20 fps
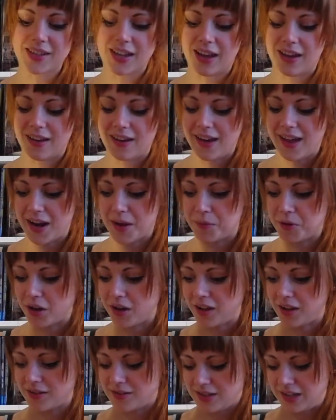and I'm gonna
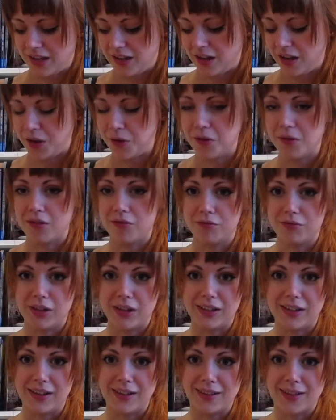continue in
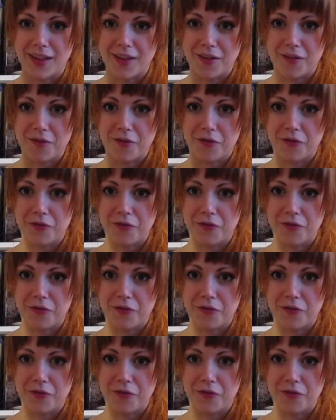reading the